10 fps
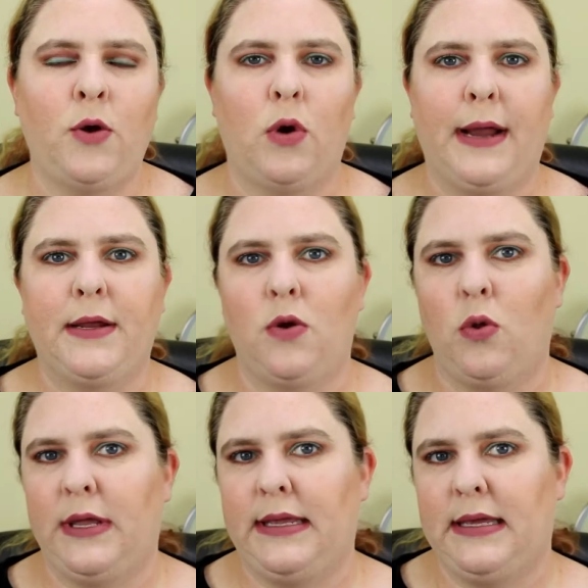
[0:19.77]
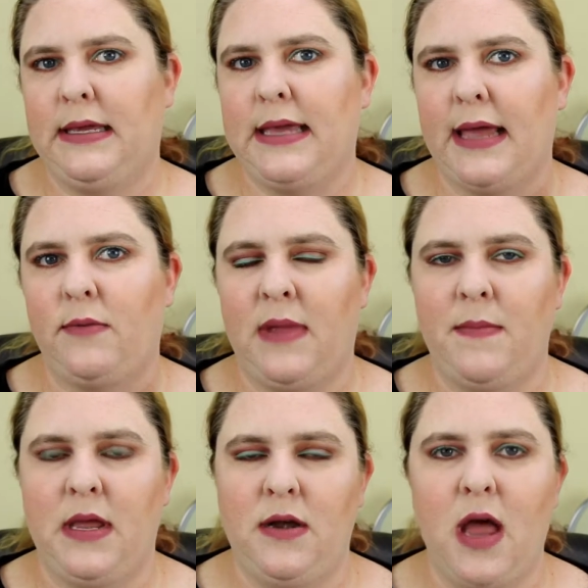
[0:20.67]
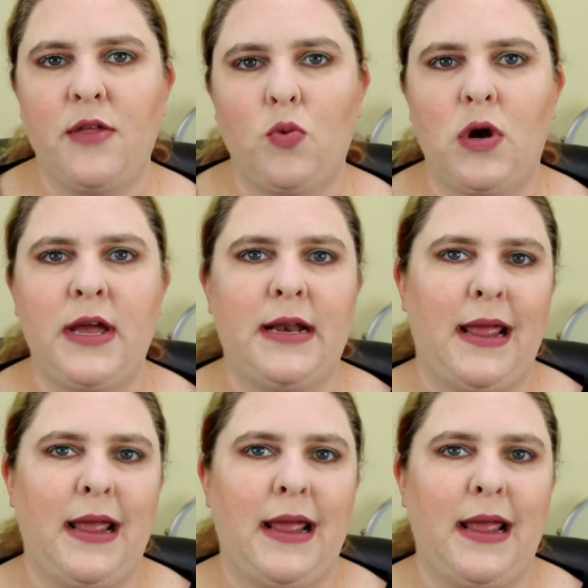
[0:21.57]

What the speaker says: or I can only get maybe another one.